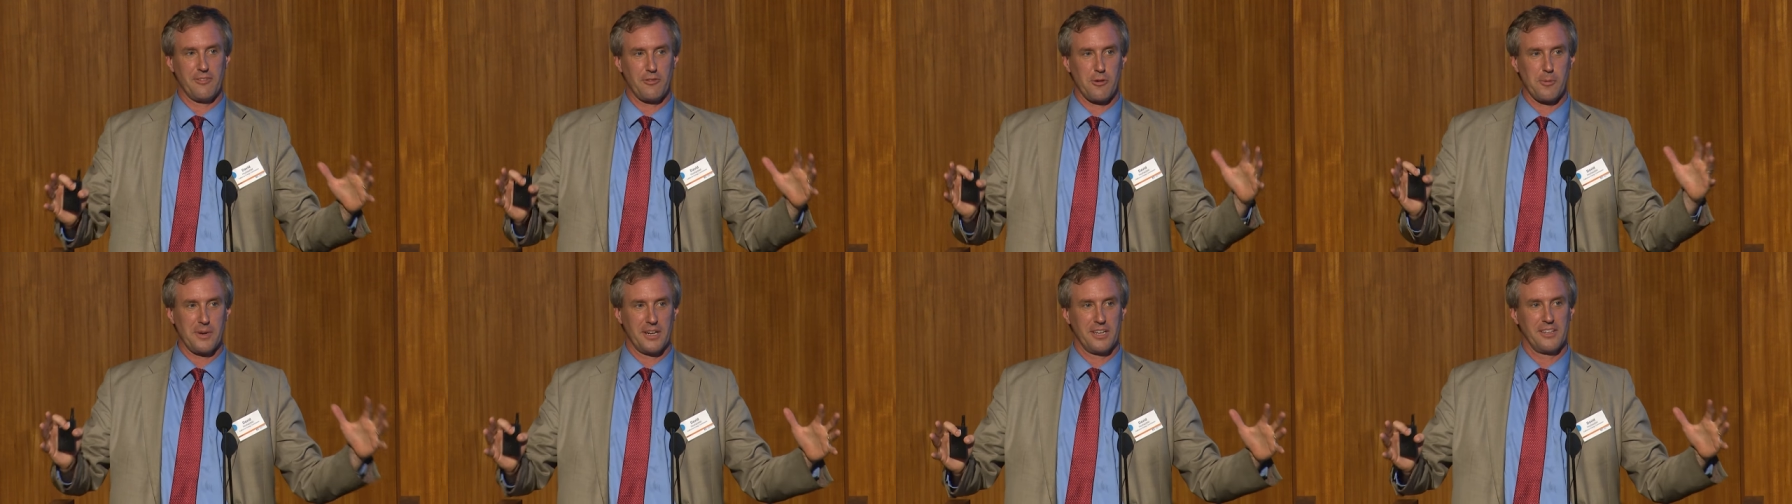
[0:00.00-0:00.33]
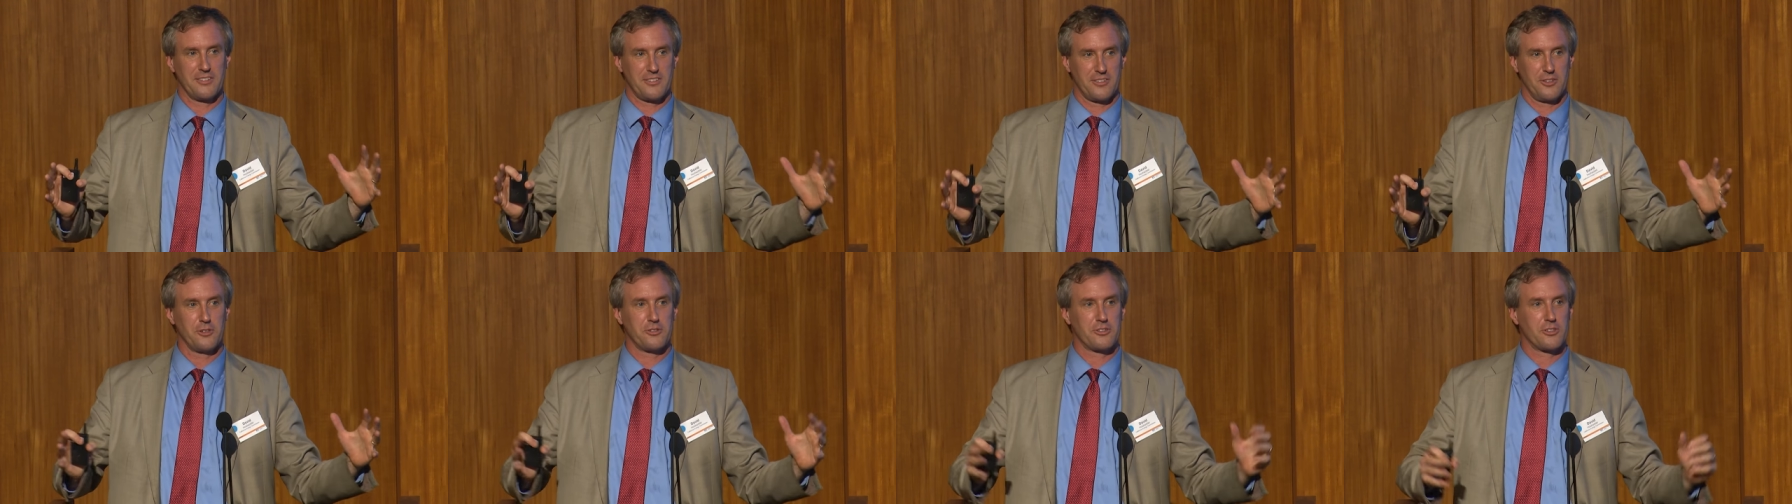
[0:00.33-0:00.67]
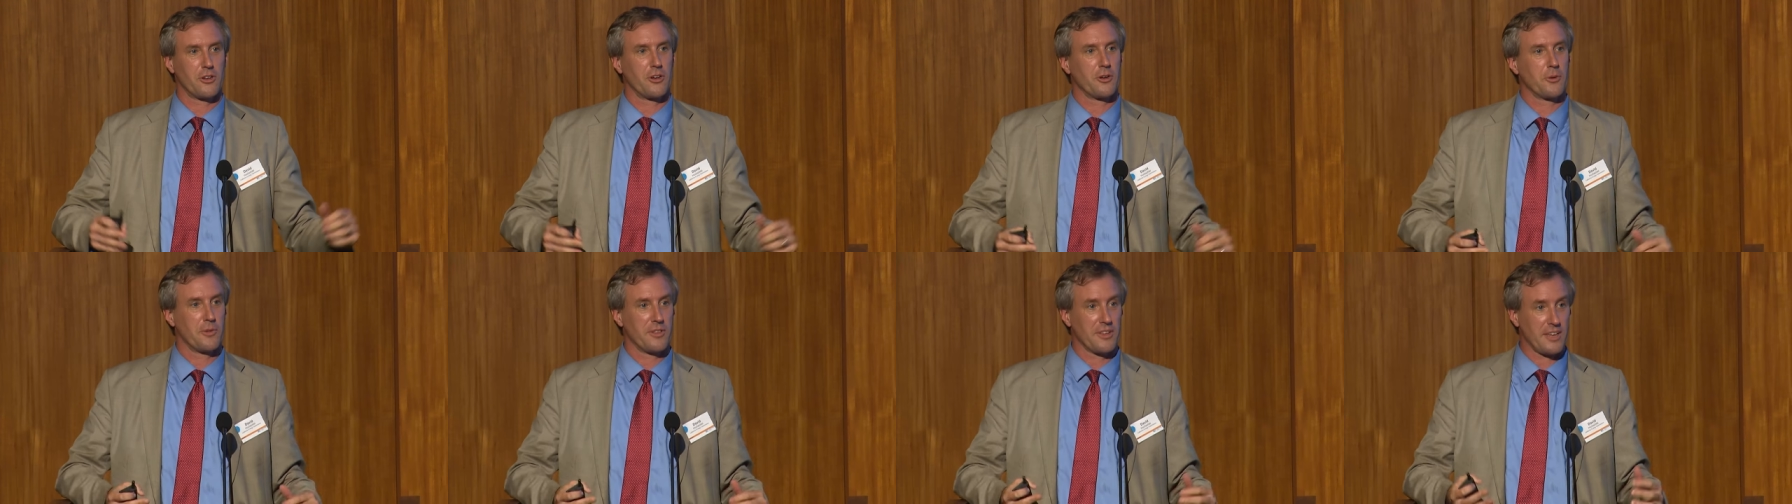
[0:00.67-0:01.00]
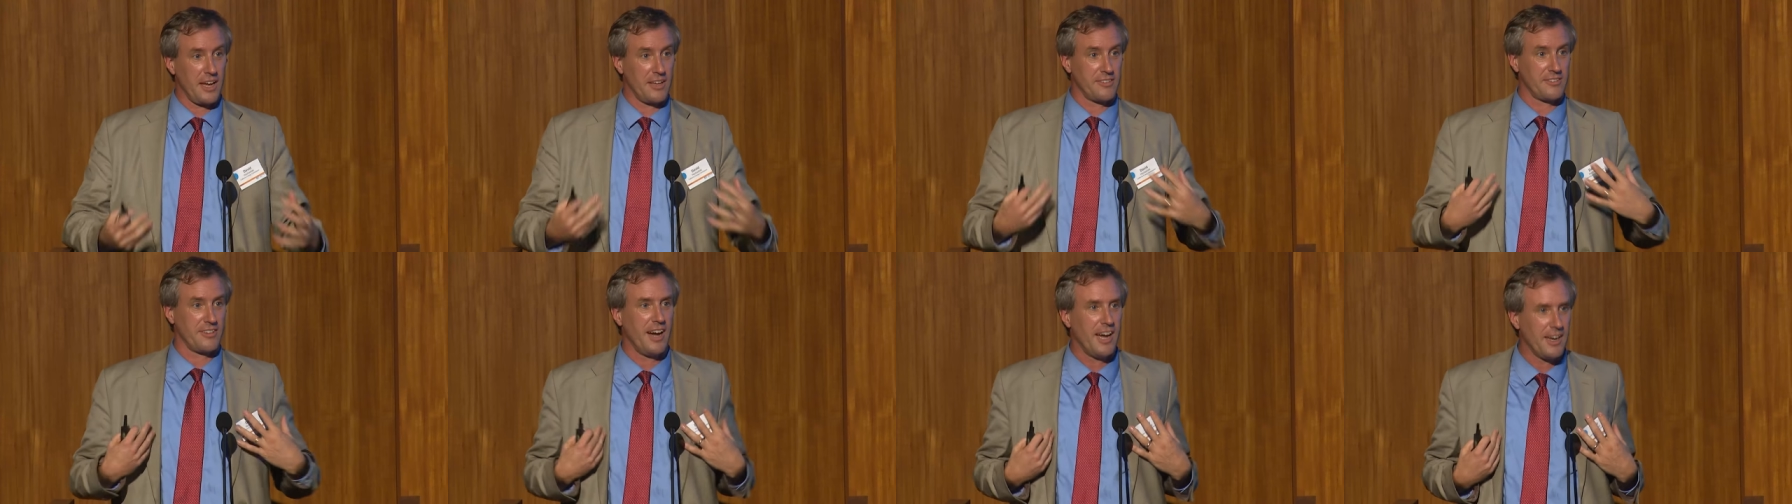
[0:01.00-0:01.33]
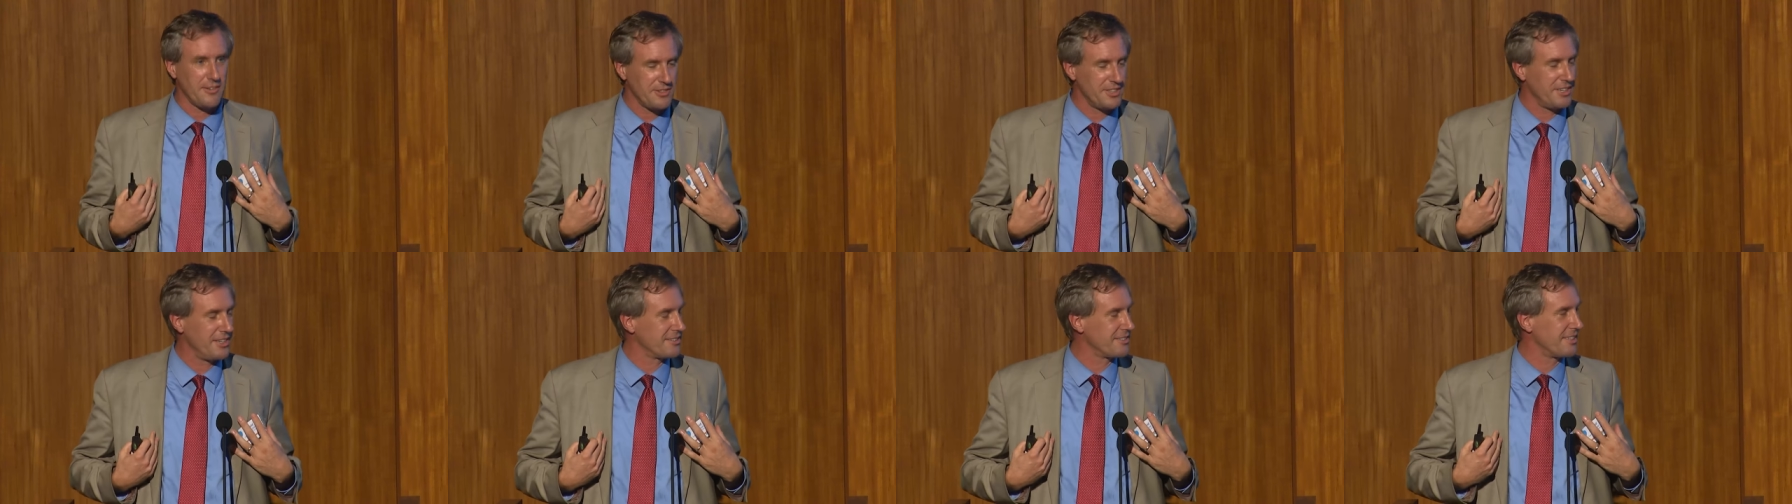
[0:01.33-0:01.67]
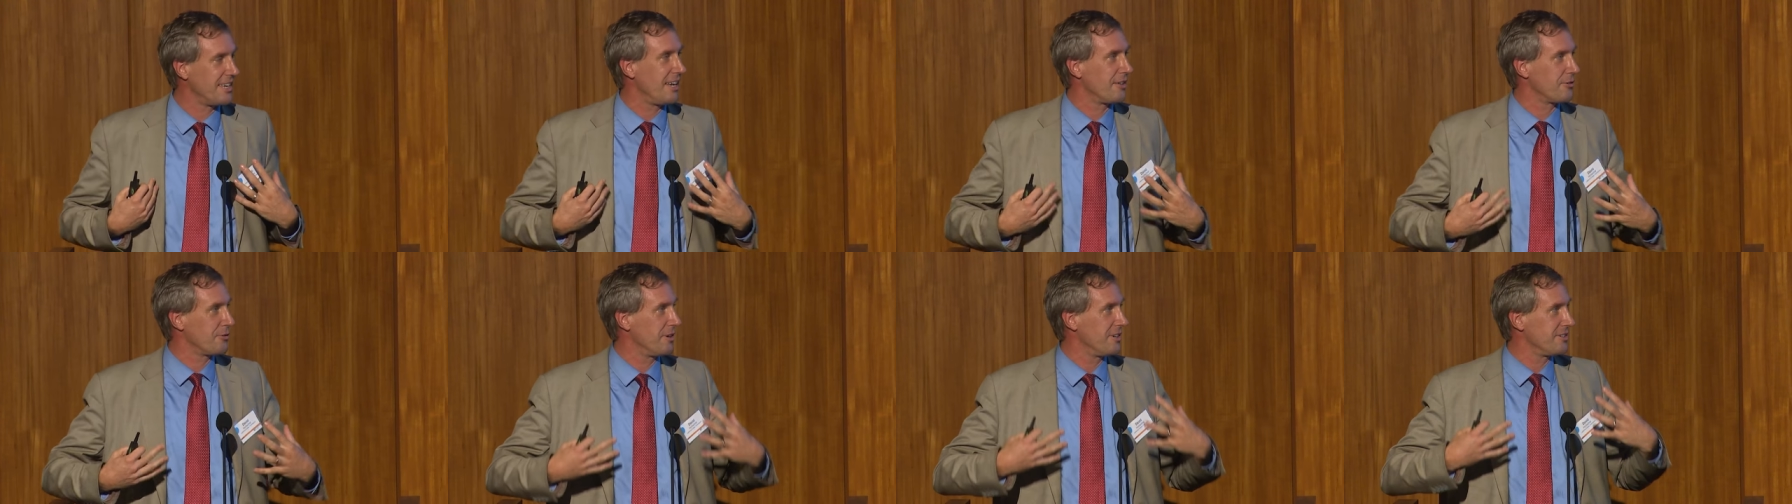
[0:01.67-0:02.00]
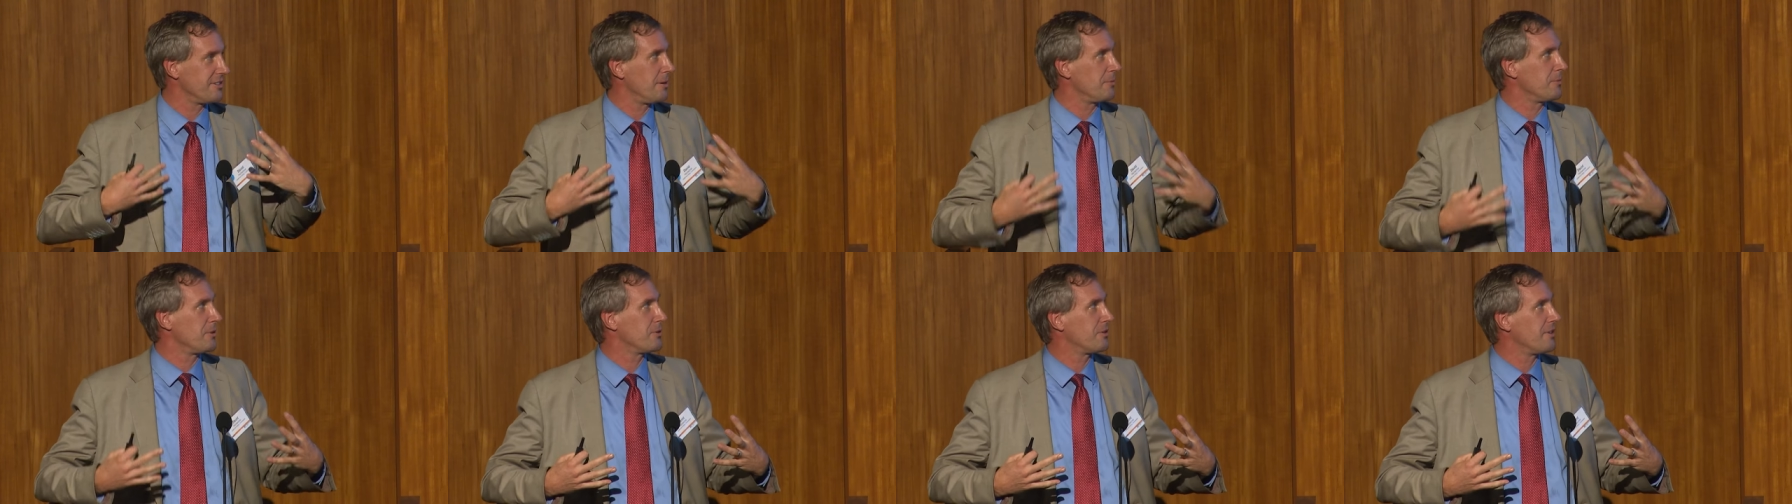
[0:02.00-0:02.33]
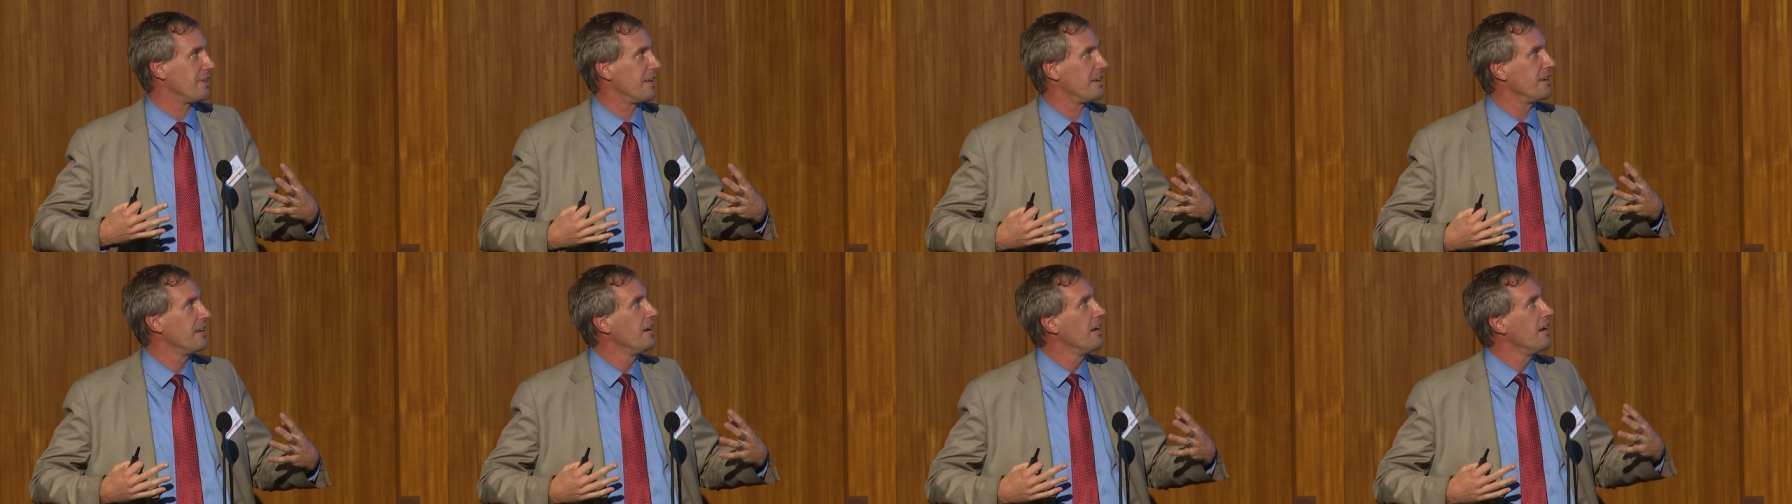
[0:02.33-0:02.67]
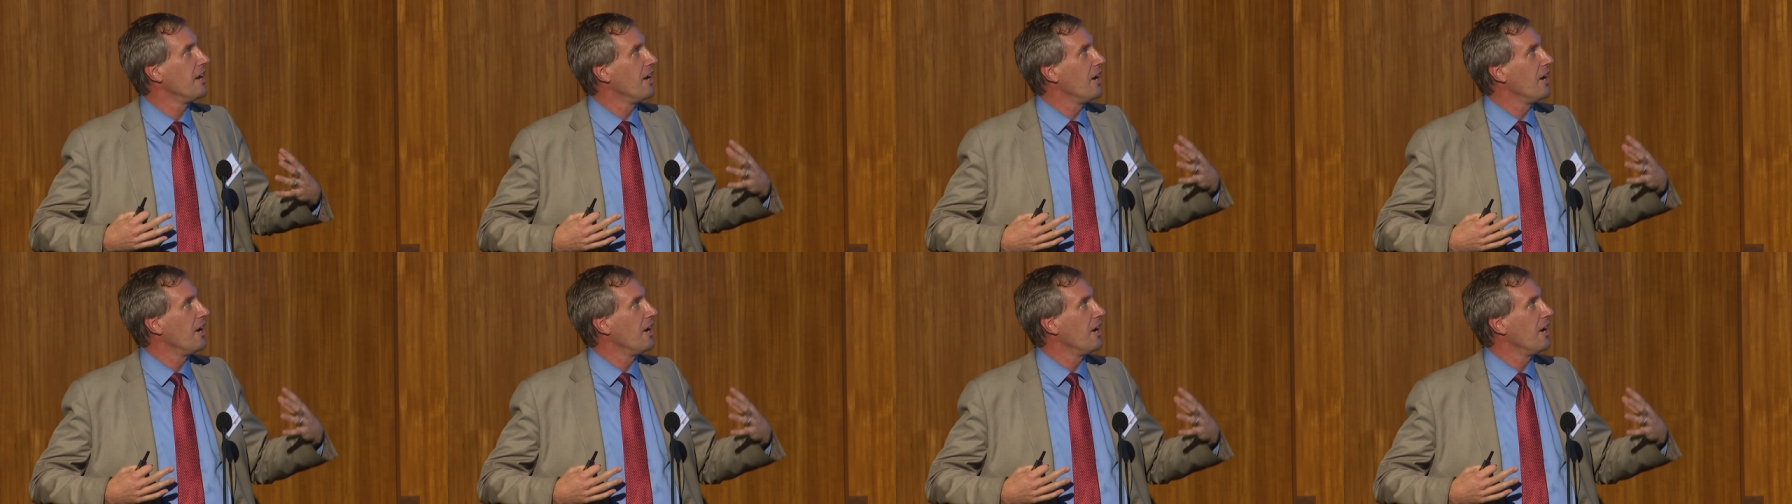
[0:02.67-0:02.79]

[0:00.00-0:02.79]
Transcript: Everybody's used to cooking with the gas. I have a nice gas range, I'm used to that.